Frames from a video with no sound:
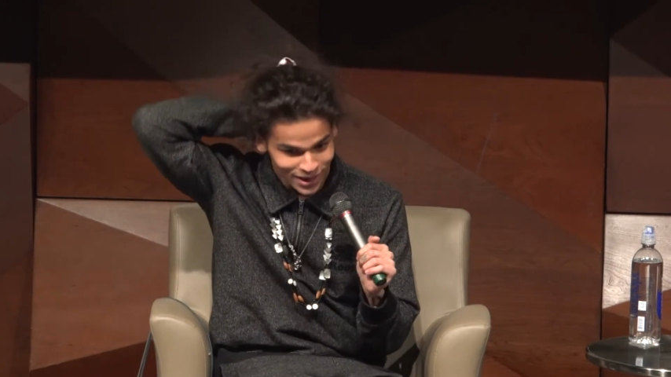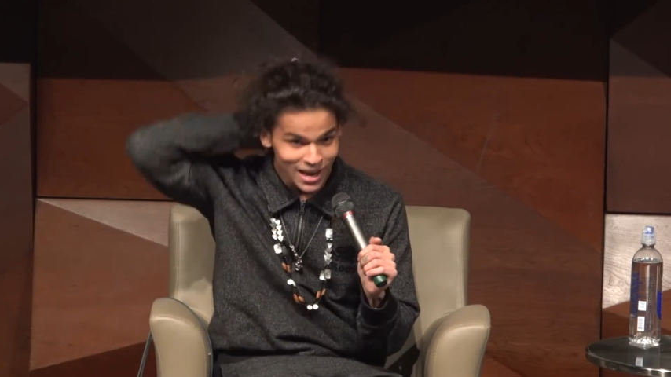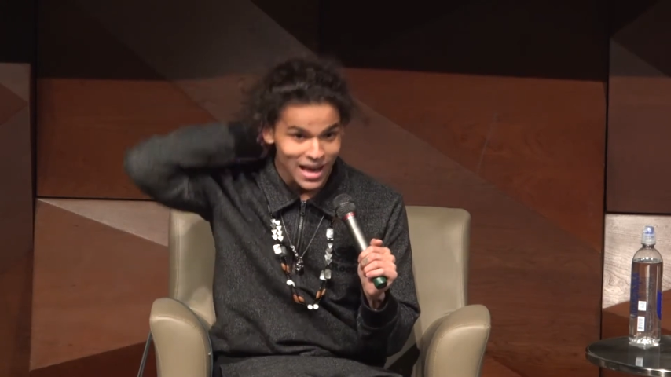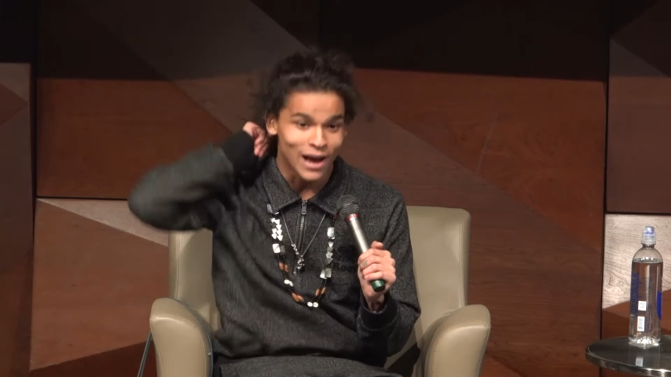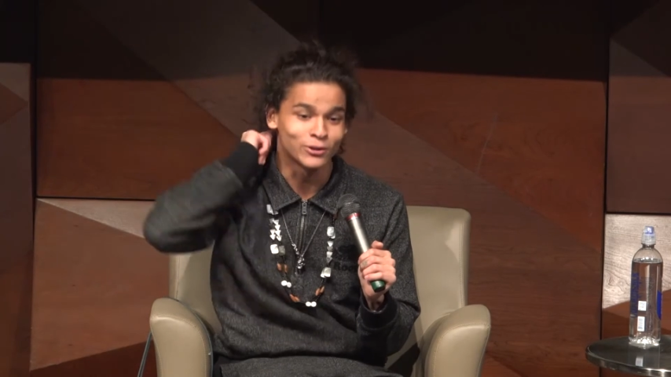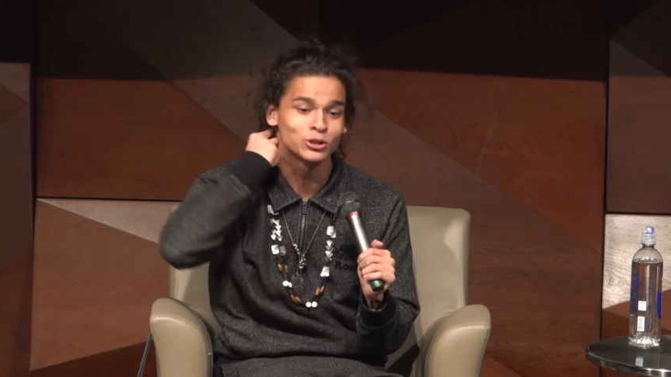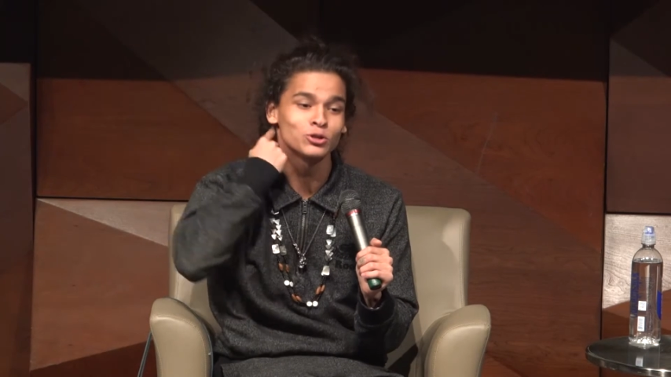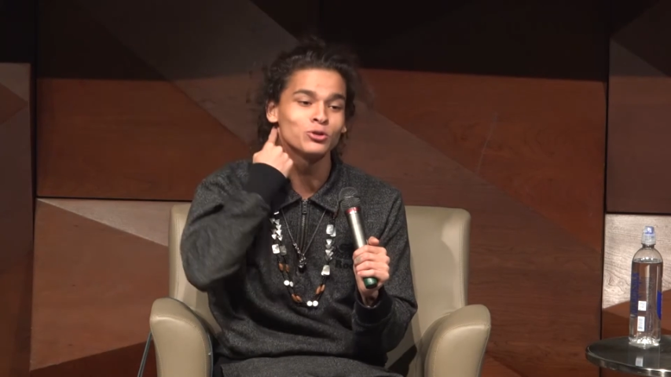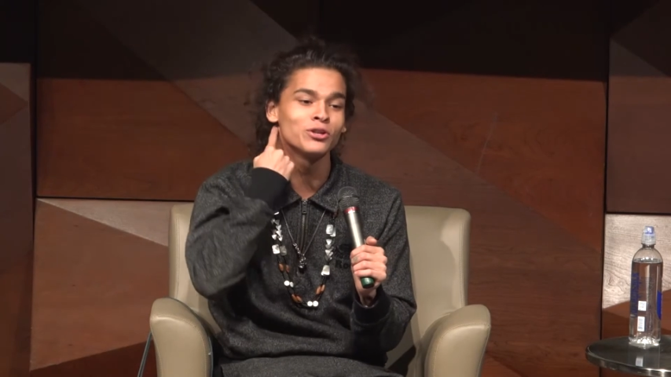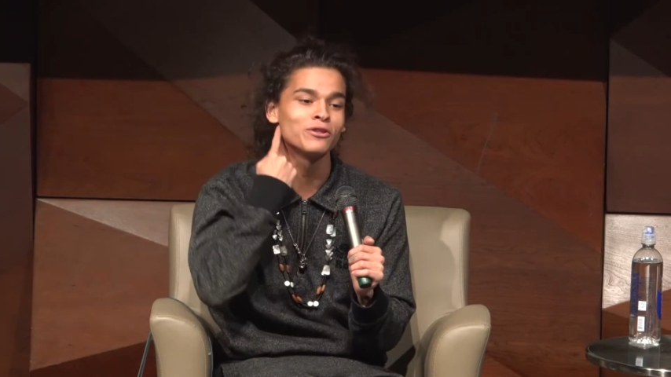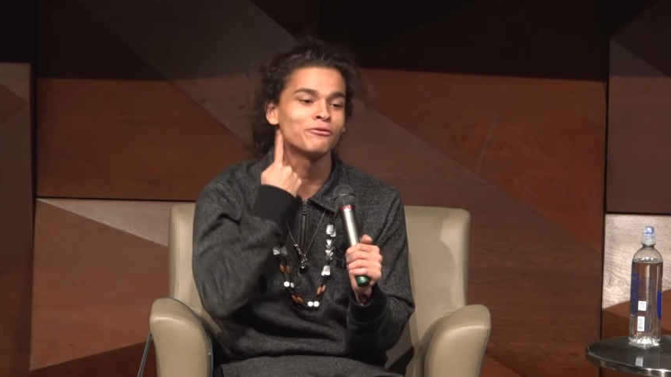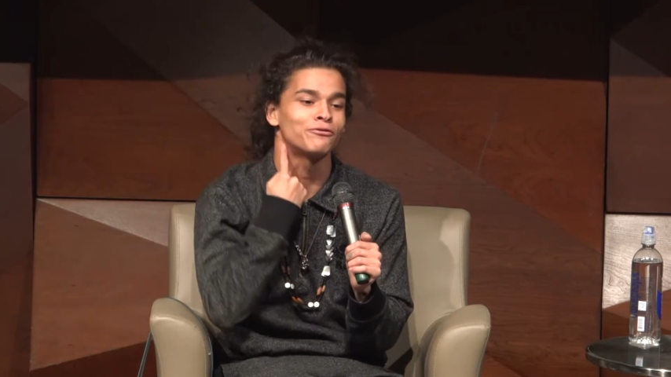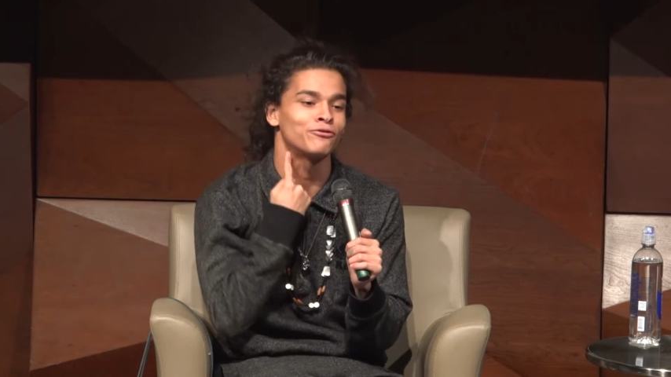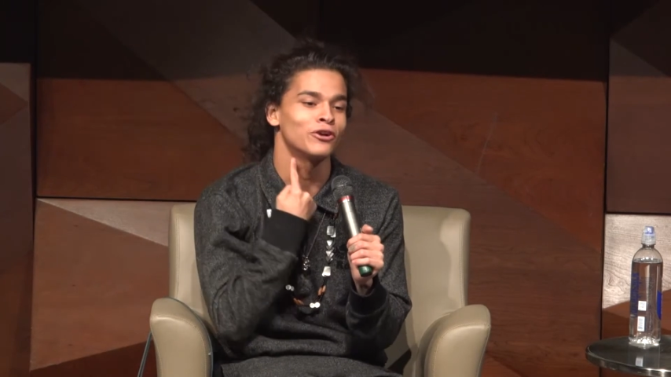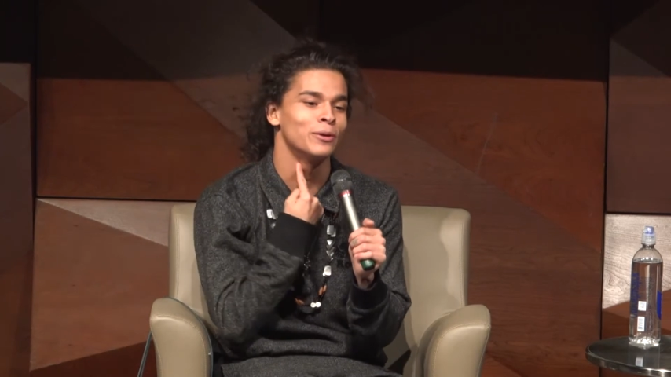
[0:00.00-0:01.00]
I was gonna do it in the
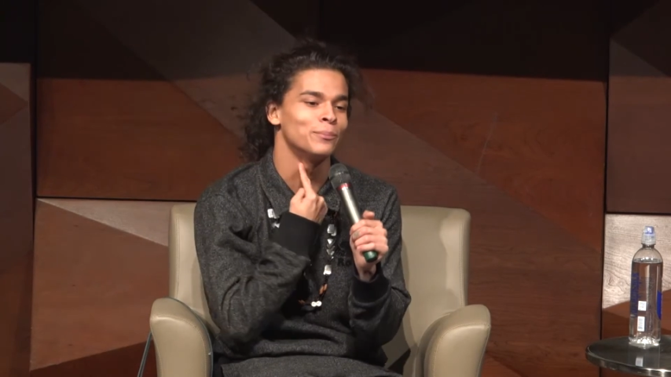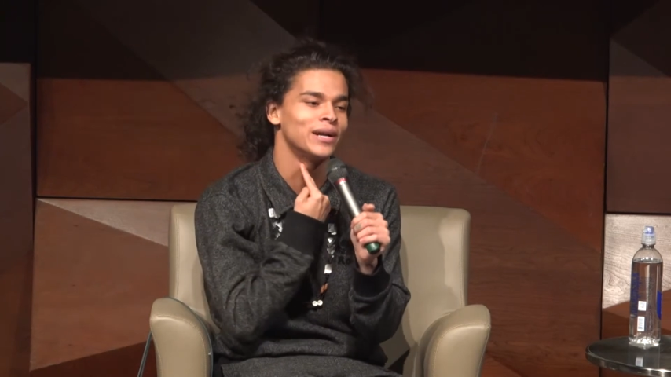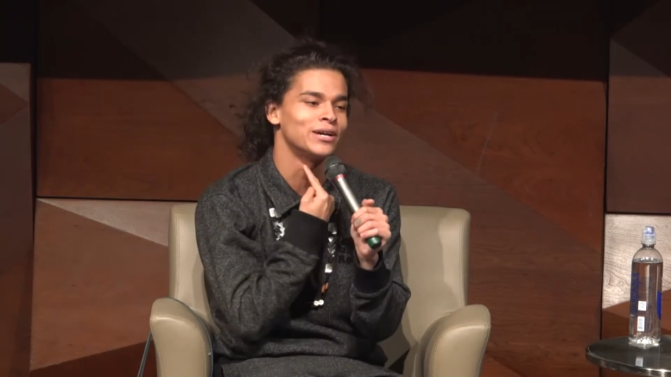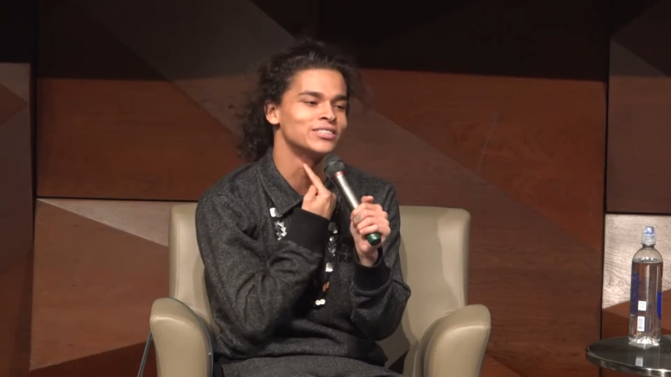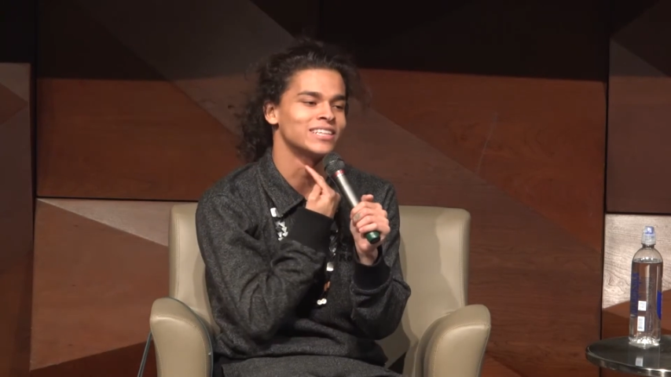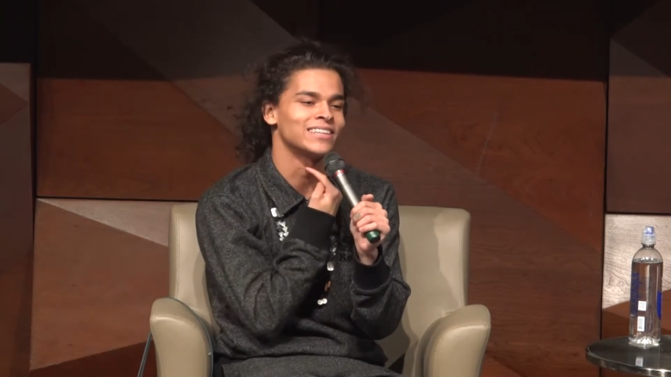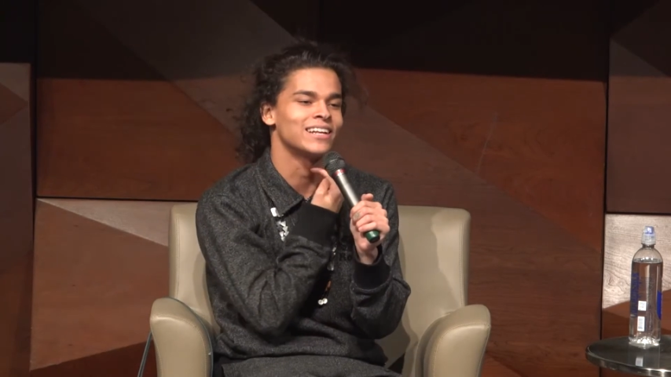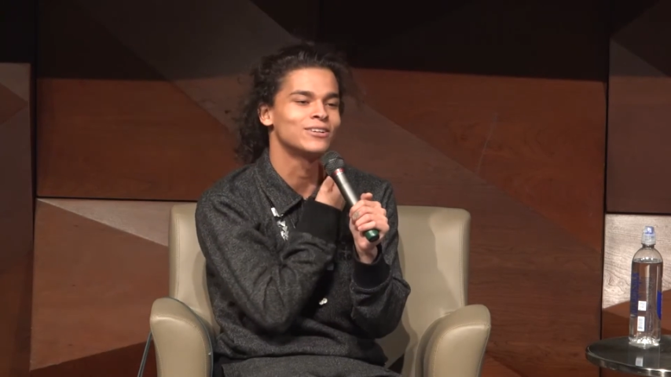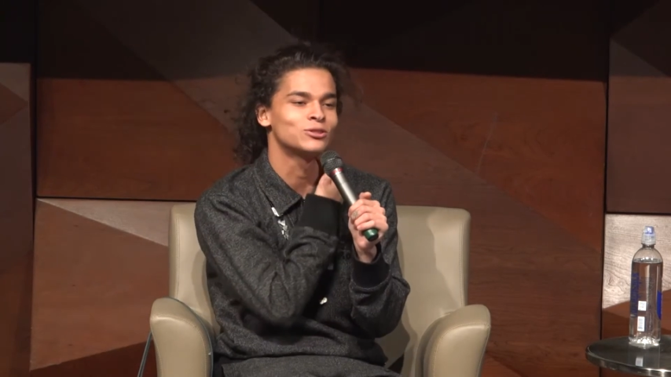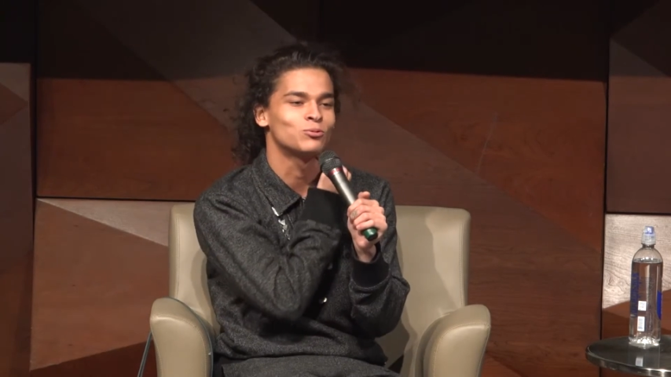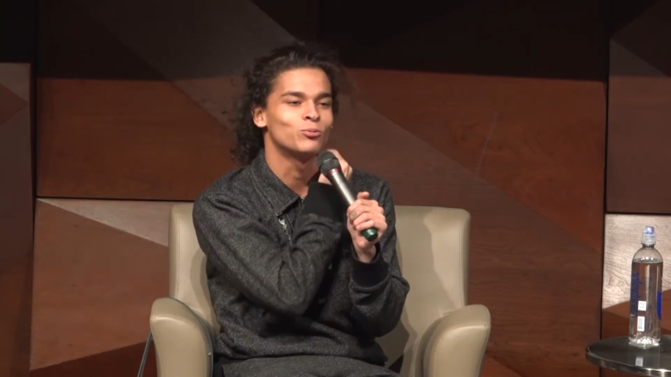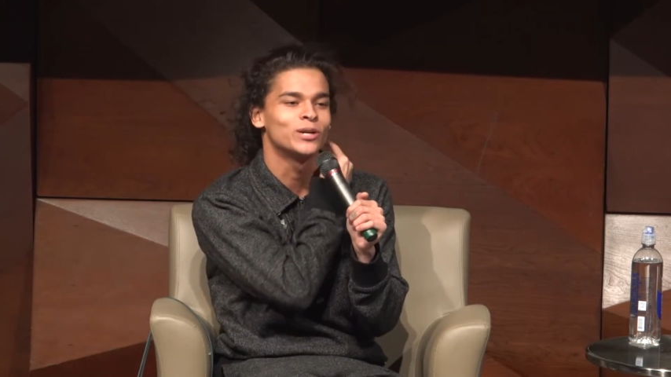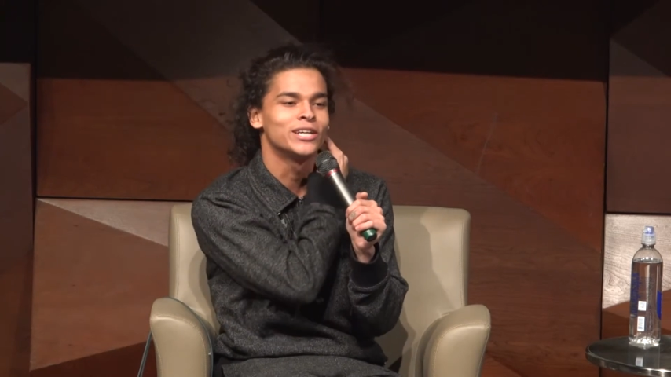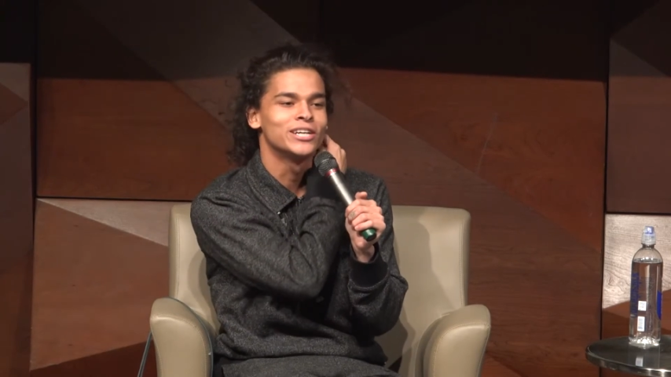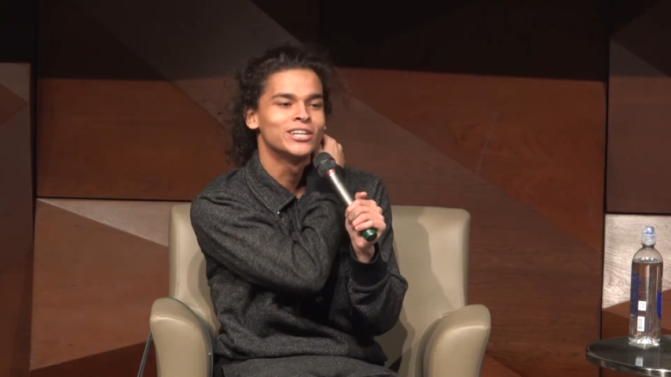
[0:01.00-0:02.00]
front, but I was like, that looks
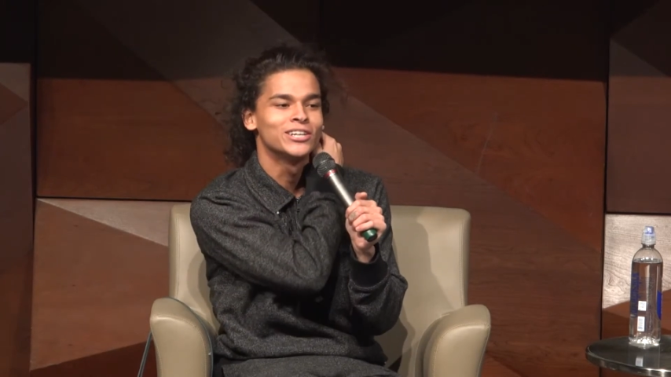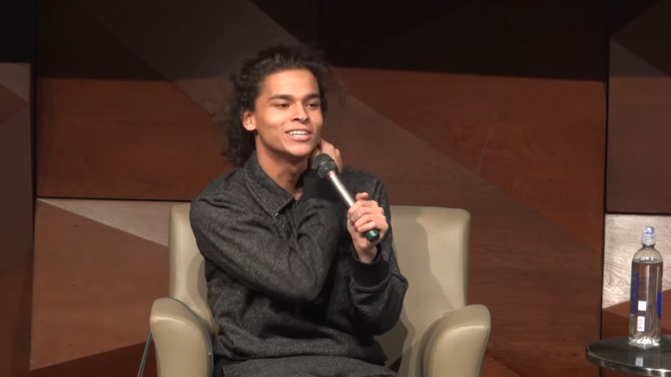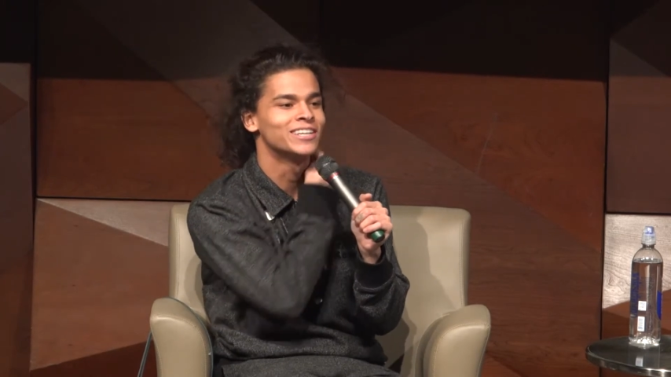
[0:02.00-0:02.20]
weird.